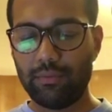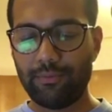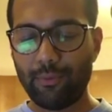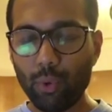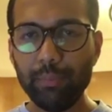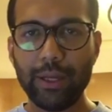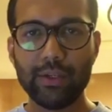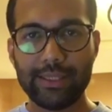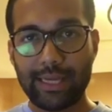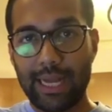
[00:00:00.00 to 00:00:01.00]
phone
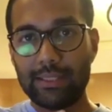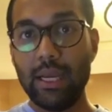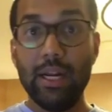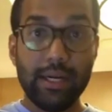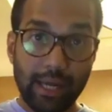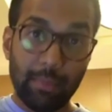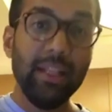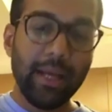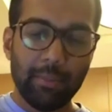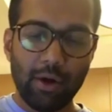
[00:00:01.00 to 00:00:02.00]
because it has double
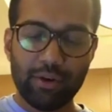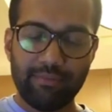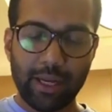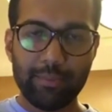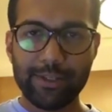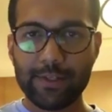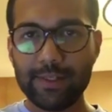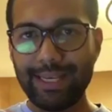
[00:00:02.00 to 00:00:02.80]
the amount of megapixels,